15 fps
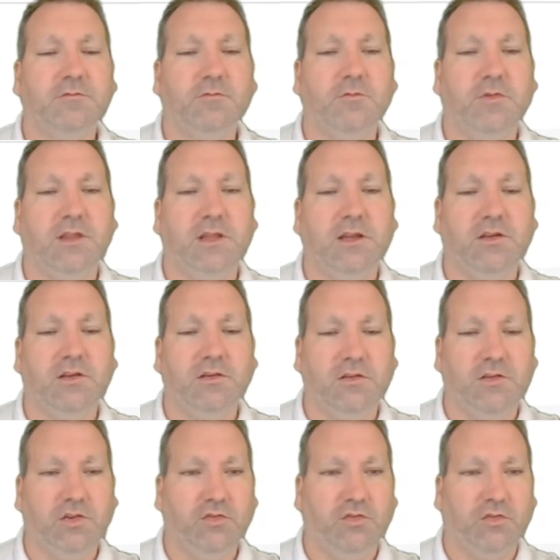within
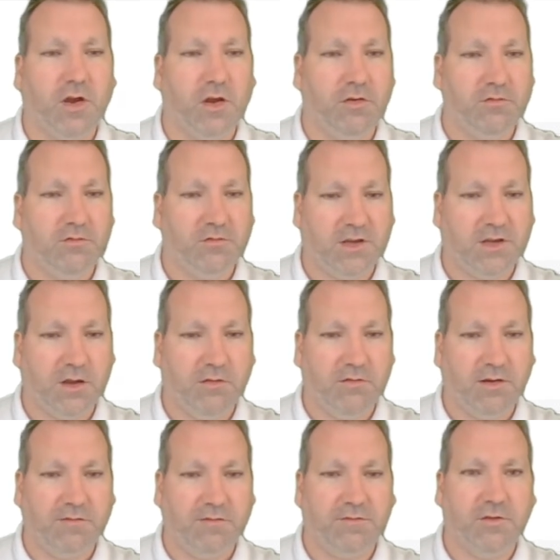your own code
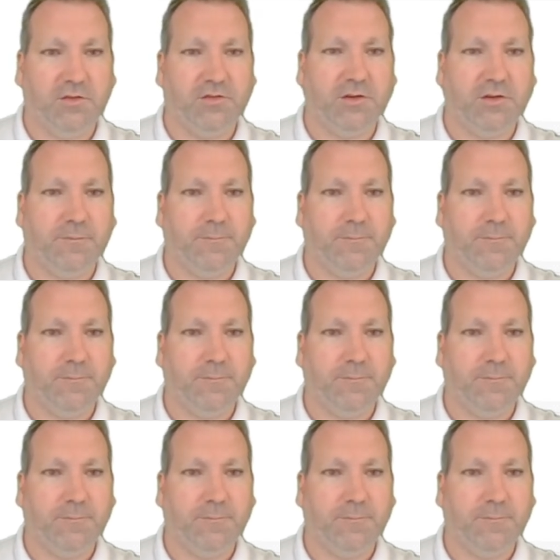in future.